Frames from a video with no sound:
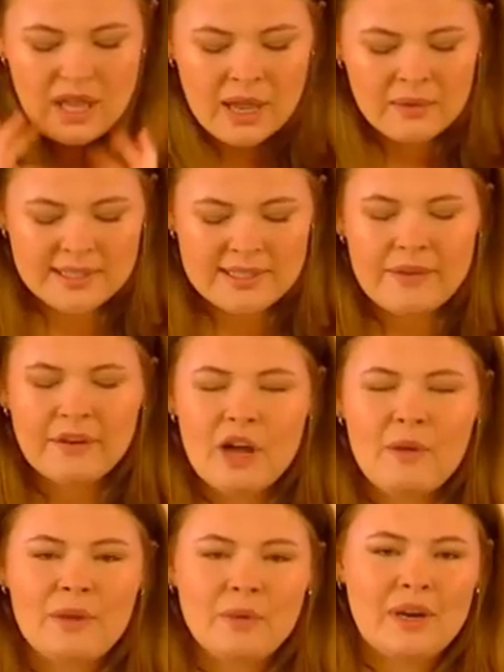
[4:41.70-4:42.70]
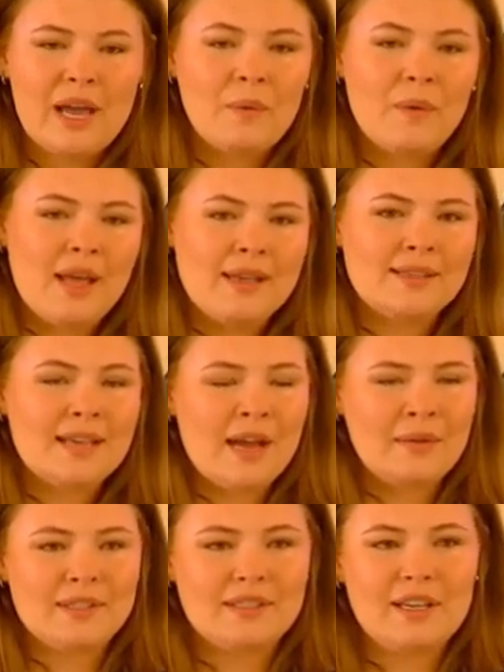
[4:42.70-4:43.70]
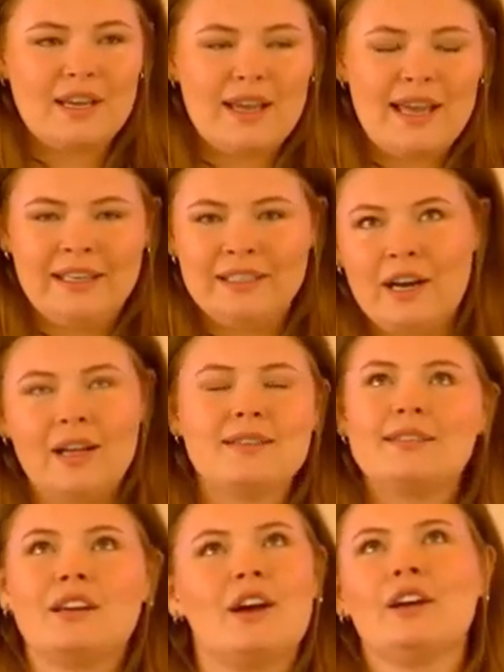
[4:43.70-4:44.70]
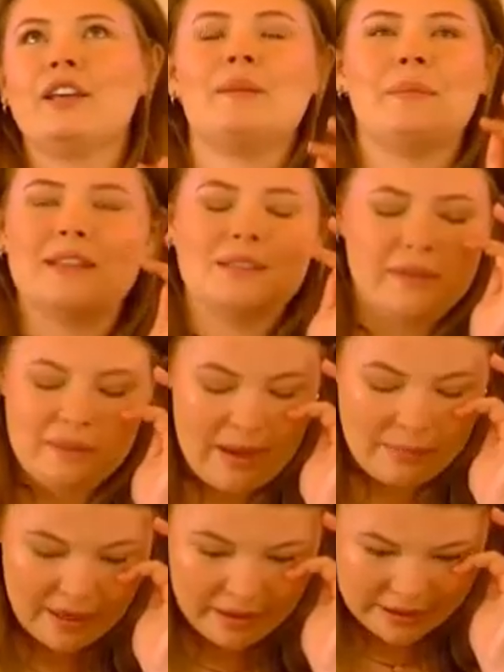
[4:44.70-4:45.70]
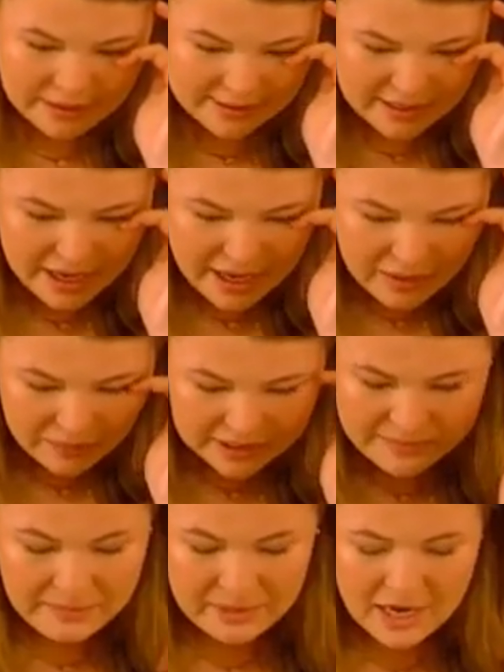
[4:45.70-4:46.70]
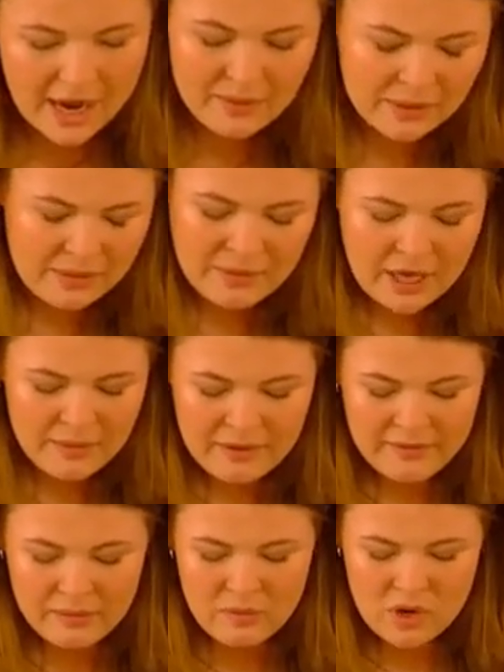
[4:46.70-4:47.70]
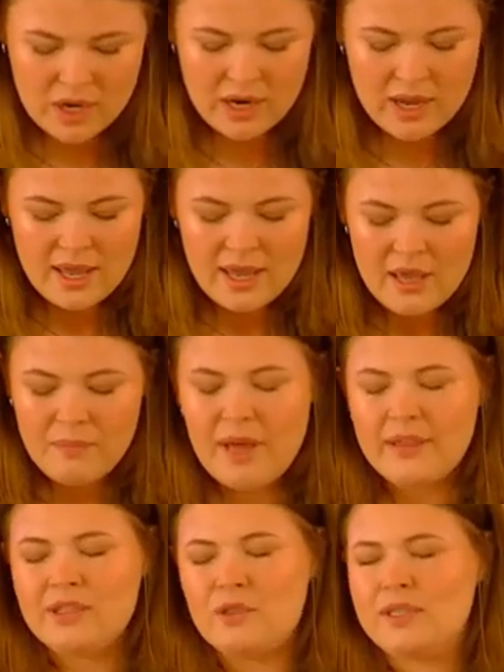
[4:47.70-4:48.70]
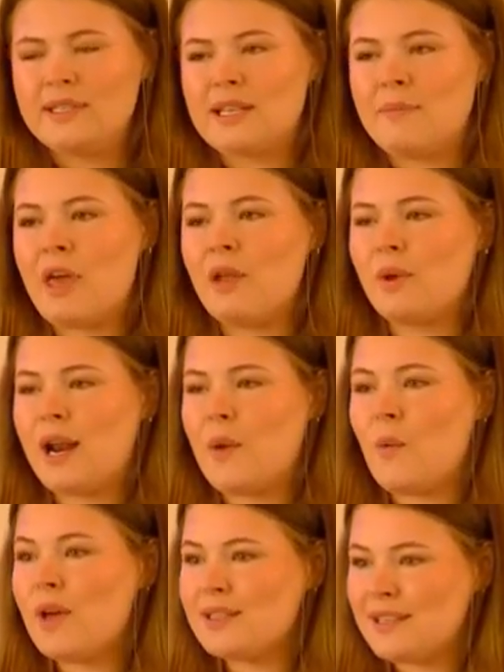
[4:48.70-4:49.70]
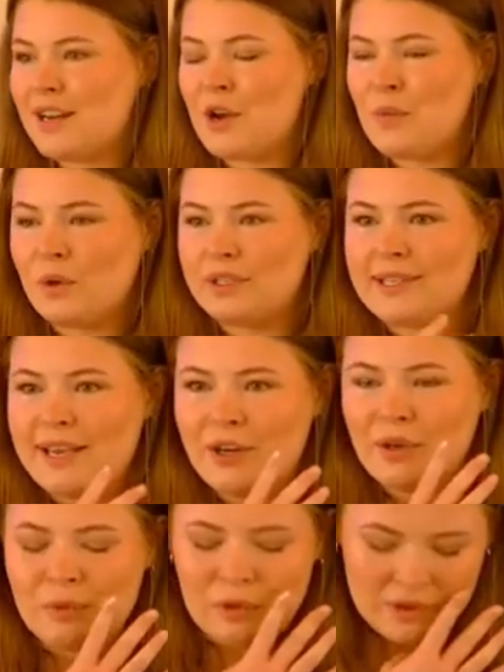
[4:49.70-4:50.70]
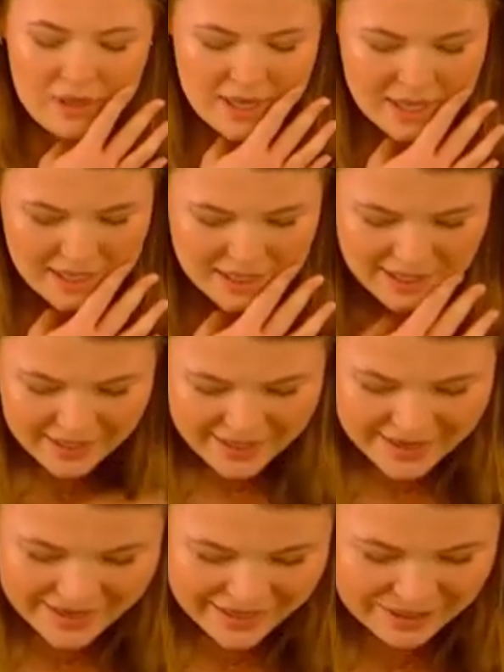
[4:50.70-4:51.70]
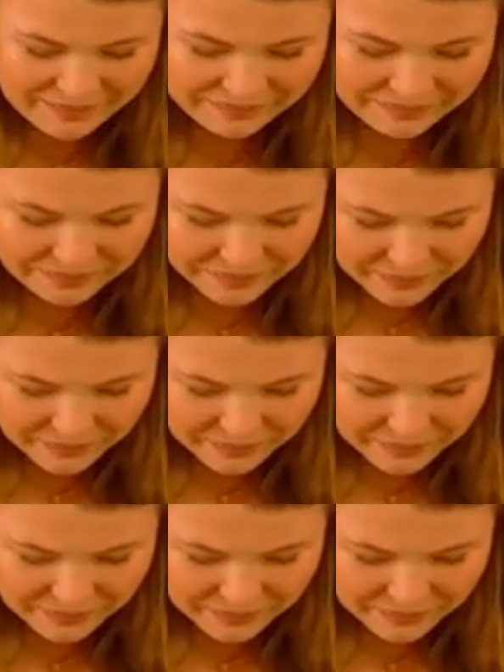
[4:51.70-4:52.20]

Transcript: I was never home, and when I was, I was in constant arguments with my parents, which made me not want to be home even more. But the choices I made when I wasn't home were terrible. Um,